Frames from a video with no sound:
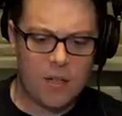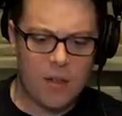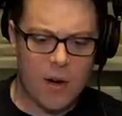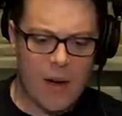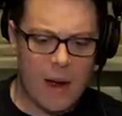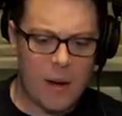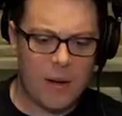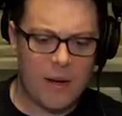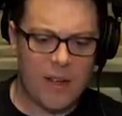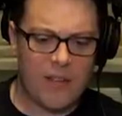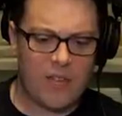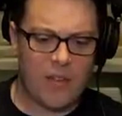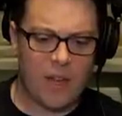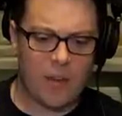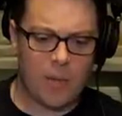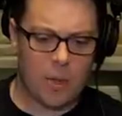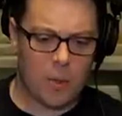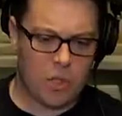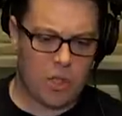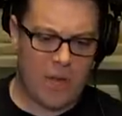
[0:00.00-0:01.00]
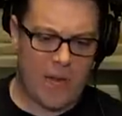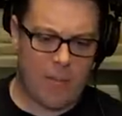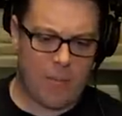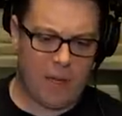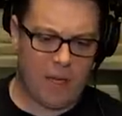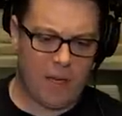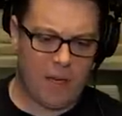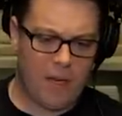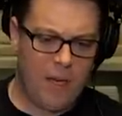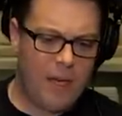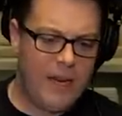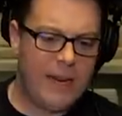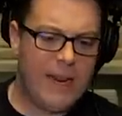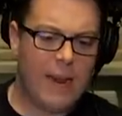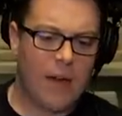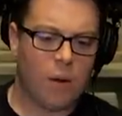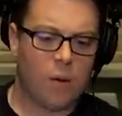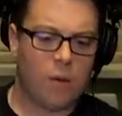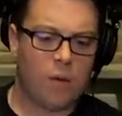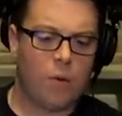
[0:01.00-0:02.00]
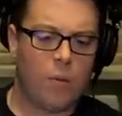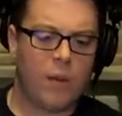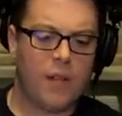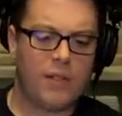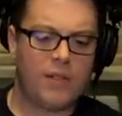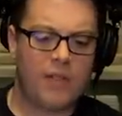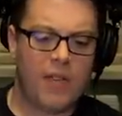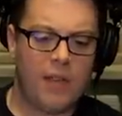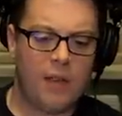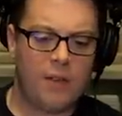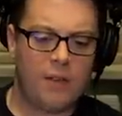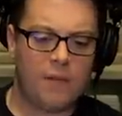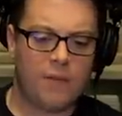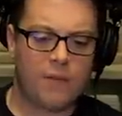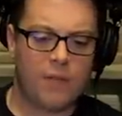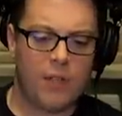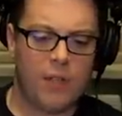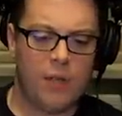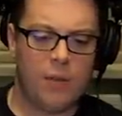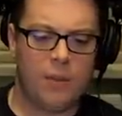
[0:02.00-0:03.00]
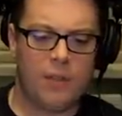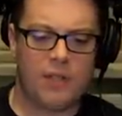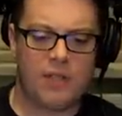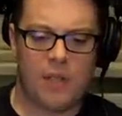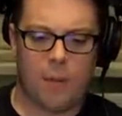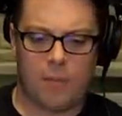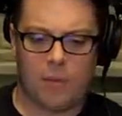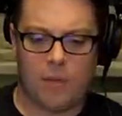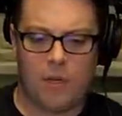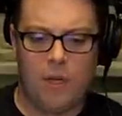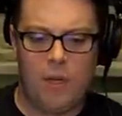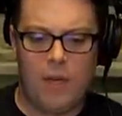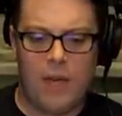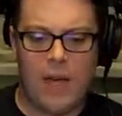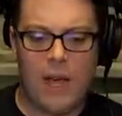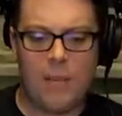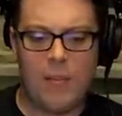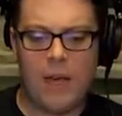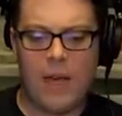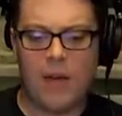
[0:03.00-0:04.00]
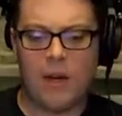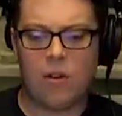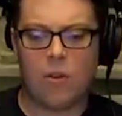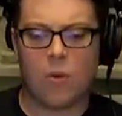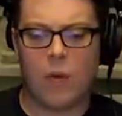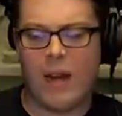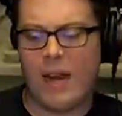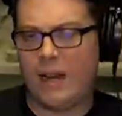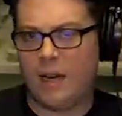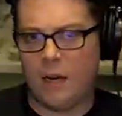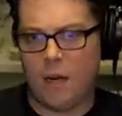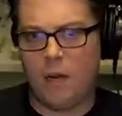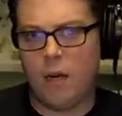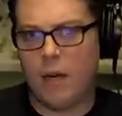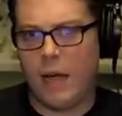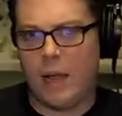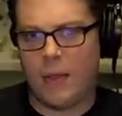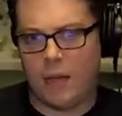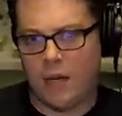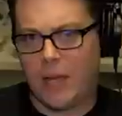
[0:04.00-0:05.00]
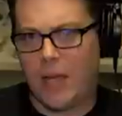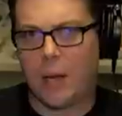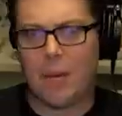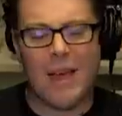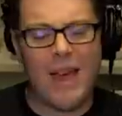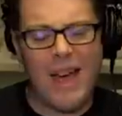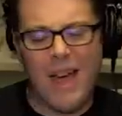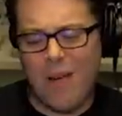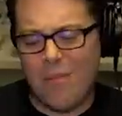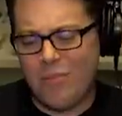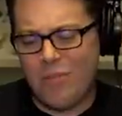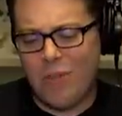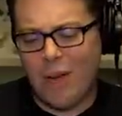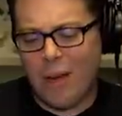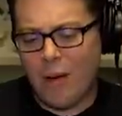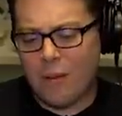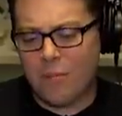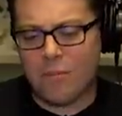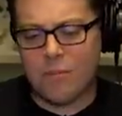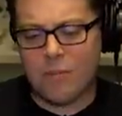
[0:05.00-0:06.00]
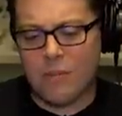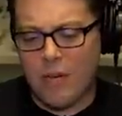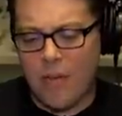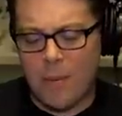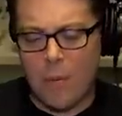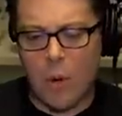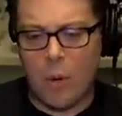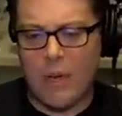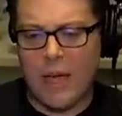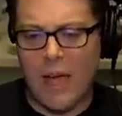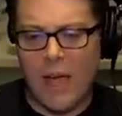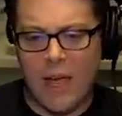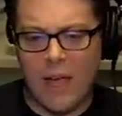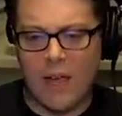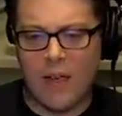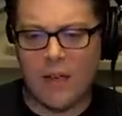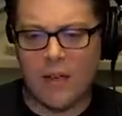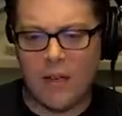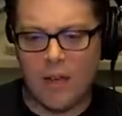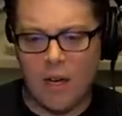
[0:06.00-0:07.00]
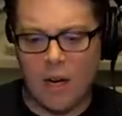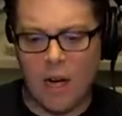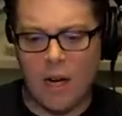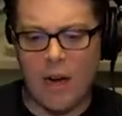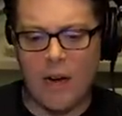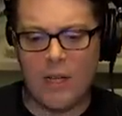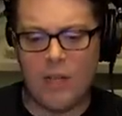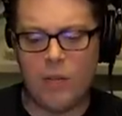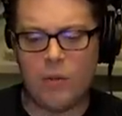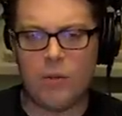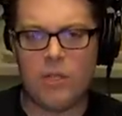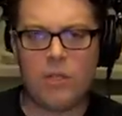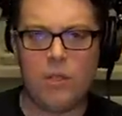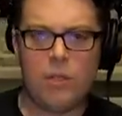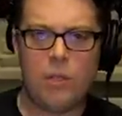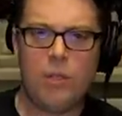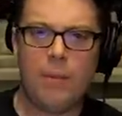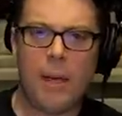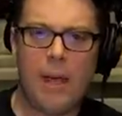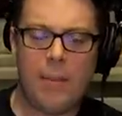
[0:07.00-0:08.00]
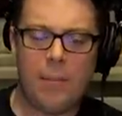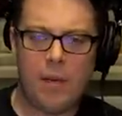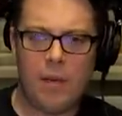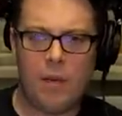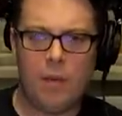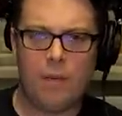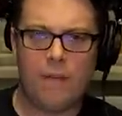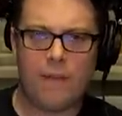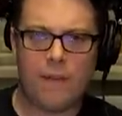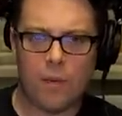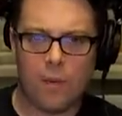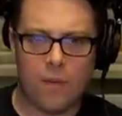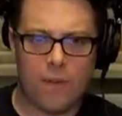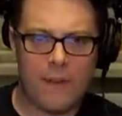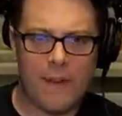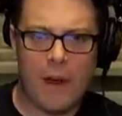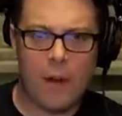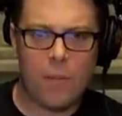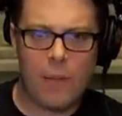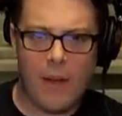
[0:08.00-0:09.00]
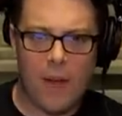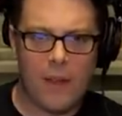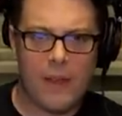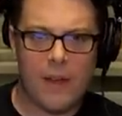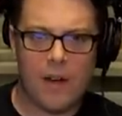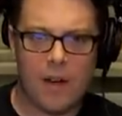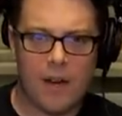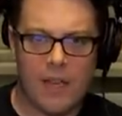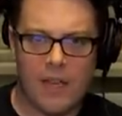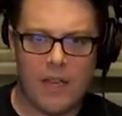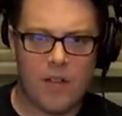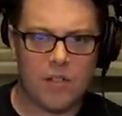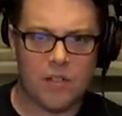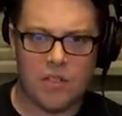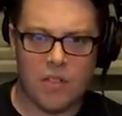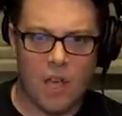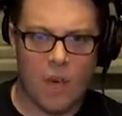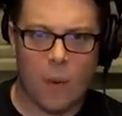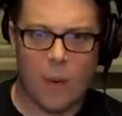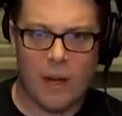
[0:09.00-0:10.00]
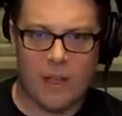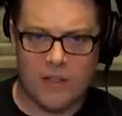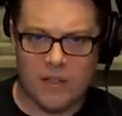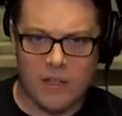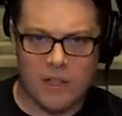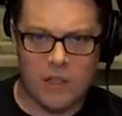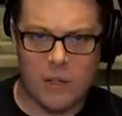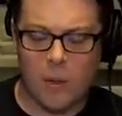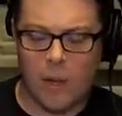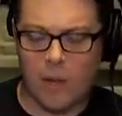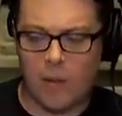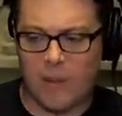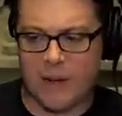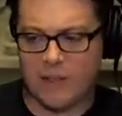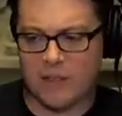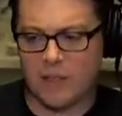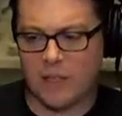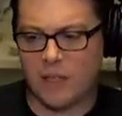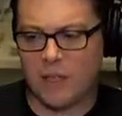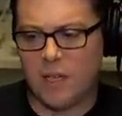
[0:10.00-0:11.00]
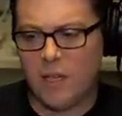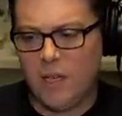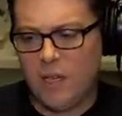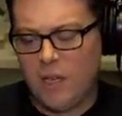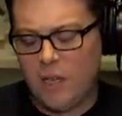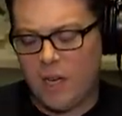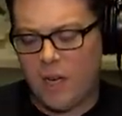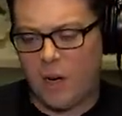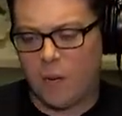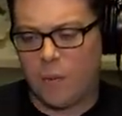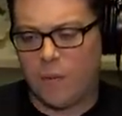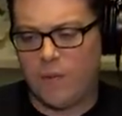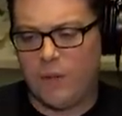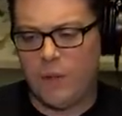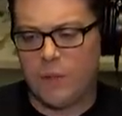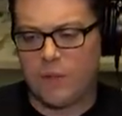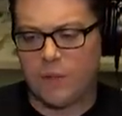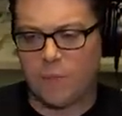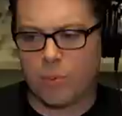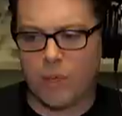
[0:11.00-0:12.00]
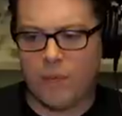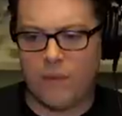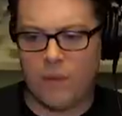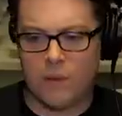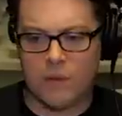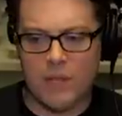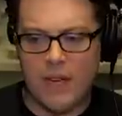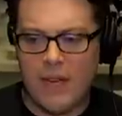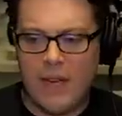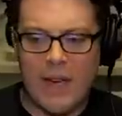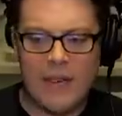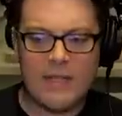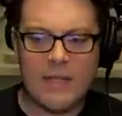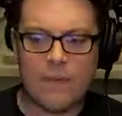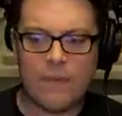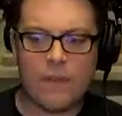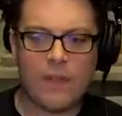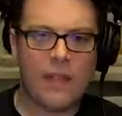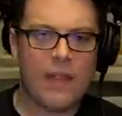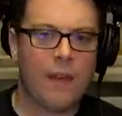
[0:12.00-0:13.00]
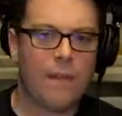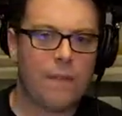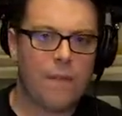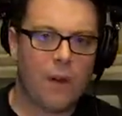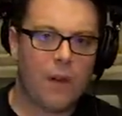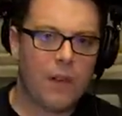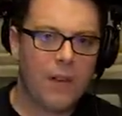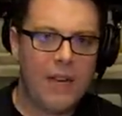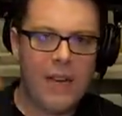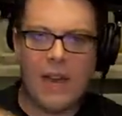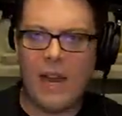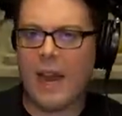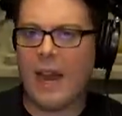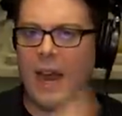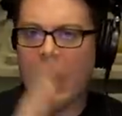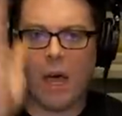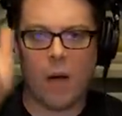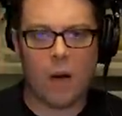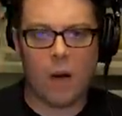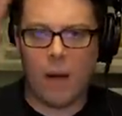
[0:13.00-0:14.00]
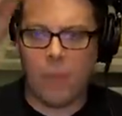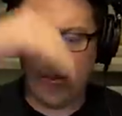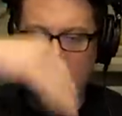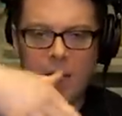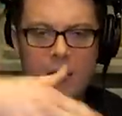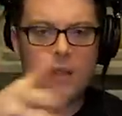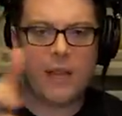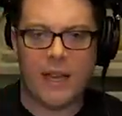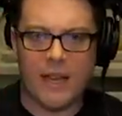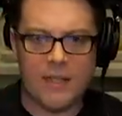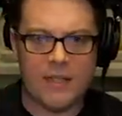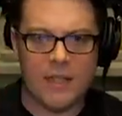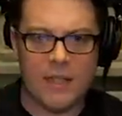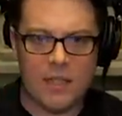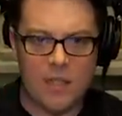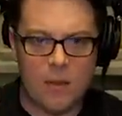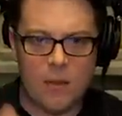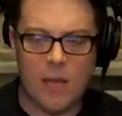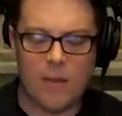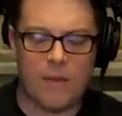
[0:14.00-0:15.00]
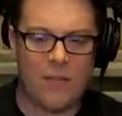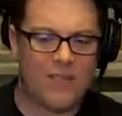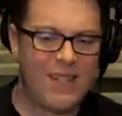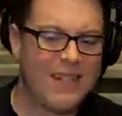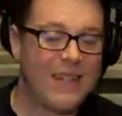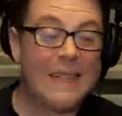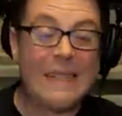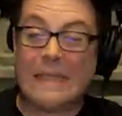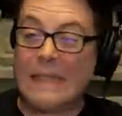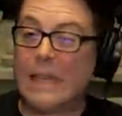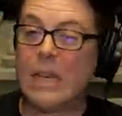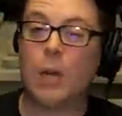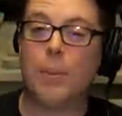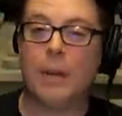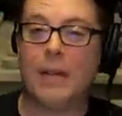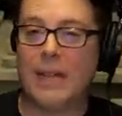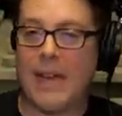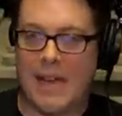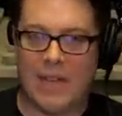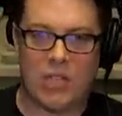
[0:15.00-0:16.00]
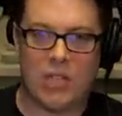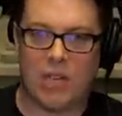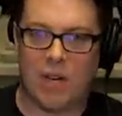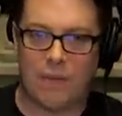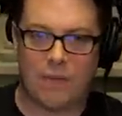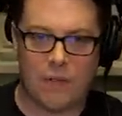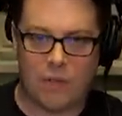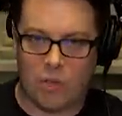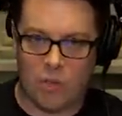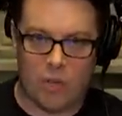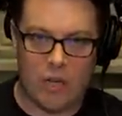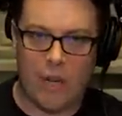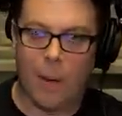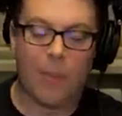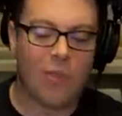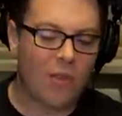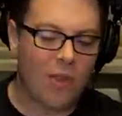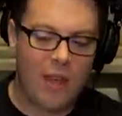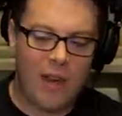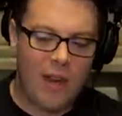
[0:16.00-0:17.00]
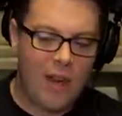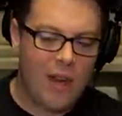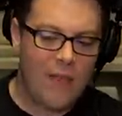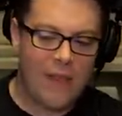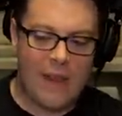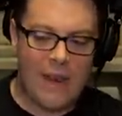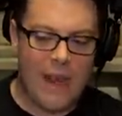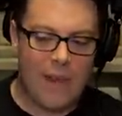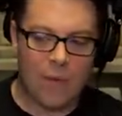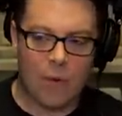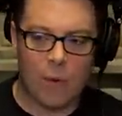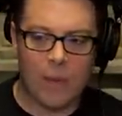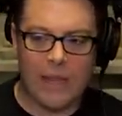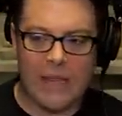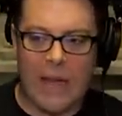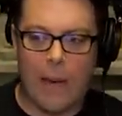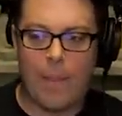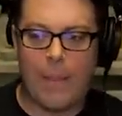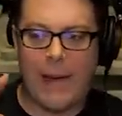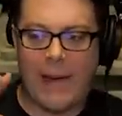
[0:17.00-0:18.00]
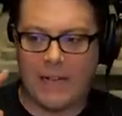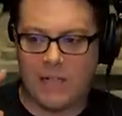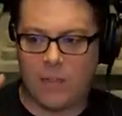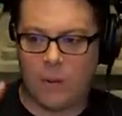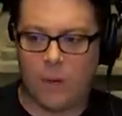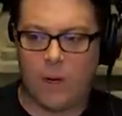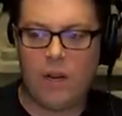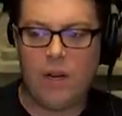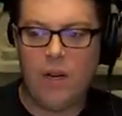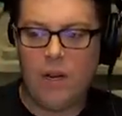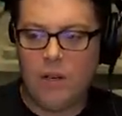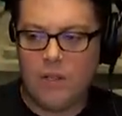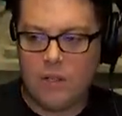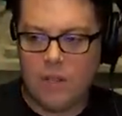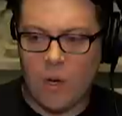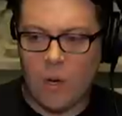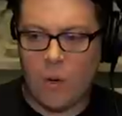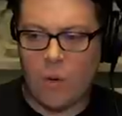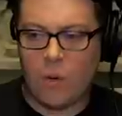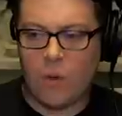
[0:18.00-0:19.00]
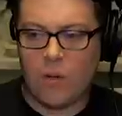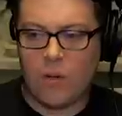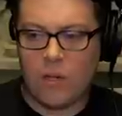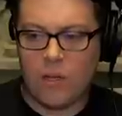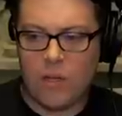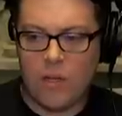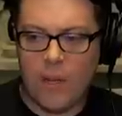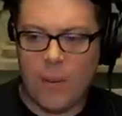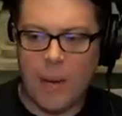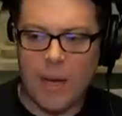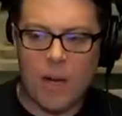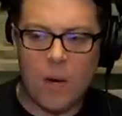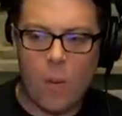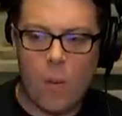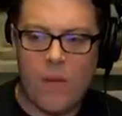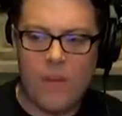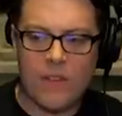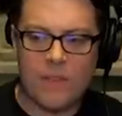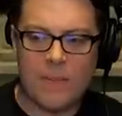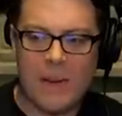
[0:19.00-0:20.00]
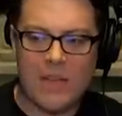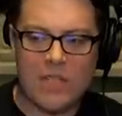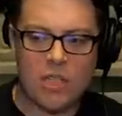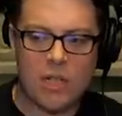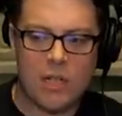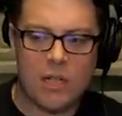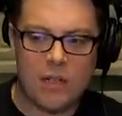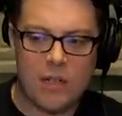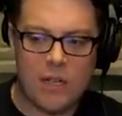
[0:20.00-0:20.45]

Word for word: crown an ECW champion. Now, what I'll say for you is simple. I'm not great at the game. I'm, um, I'm okay. You know, I used you maybe you found me on the internet years ago when I used to do all the wrestling uh, reviews and previews. I definitely have fallen in and out. I played, like I said, 2K15 a little bit last year for streams and then never really got back to it. So am I going to win this match?